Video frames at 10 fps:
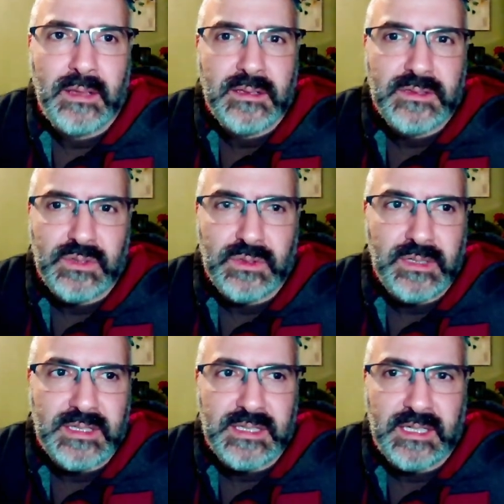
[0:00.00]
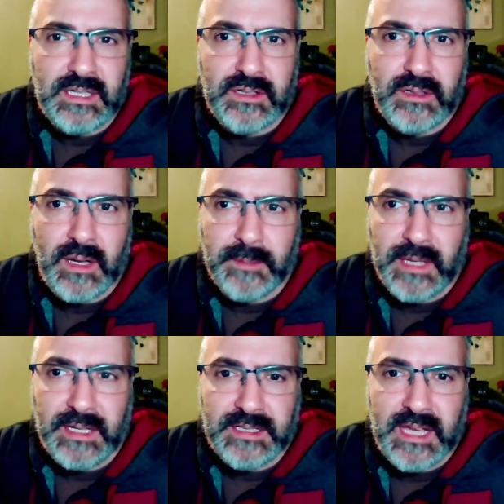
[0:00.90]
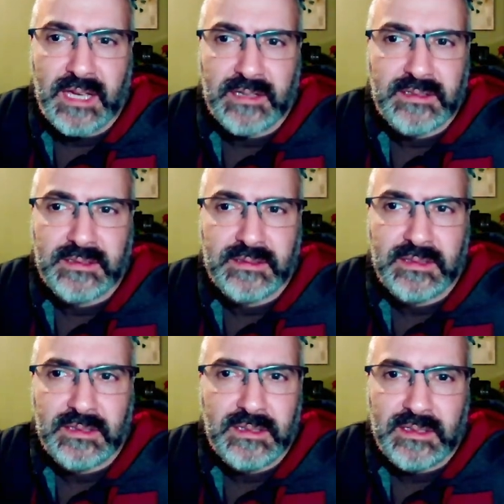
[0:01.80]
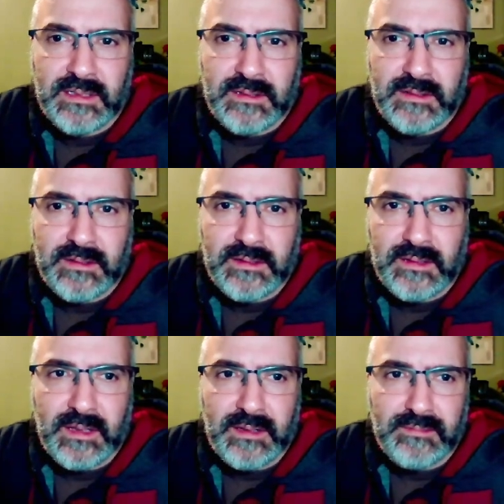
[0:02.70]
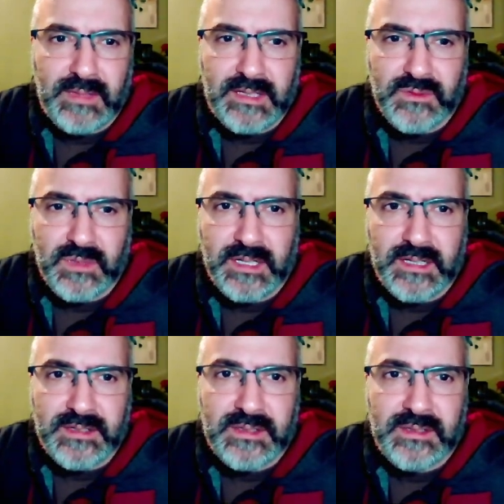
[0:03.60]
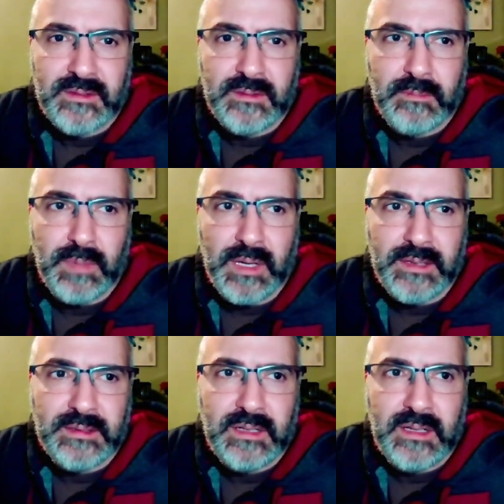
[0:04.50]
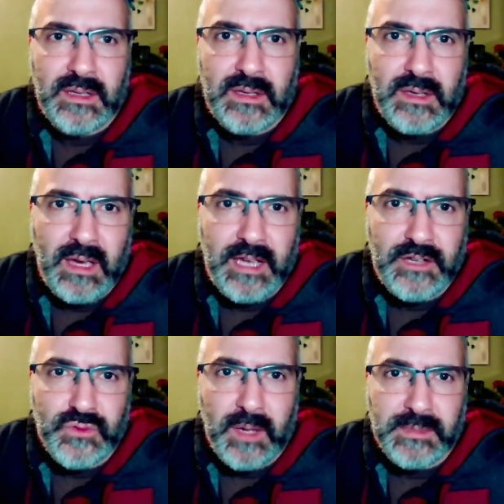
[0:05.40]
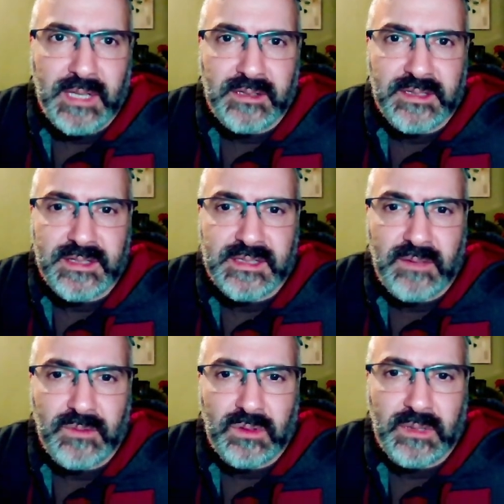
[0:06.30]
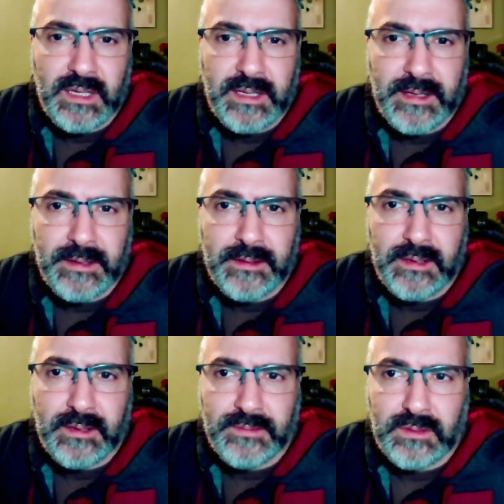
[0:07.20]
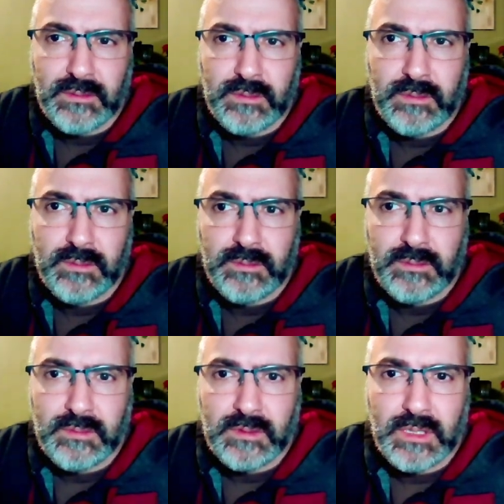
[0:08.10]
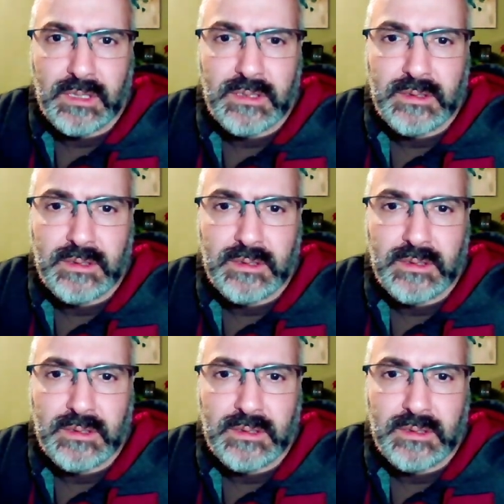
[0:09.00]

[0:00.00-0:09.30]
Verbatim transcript: So you can see here, I'm getting attacked. It is what it is, but I dropped down to this level, and if you look,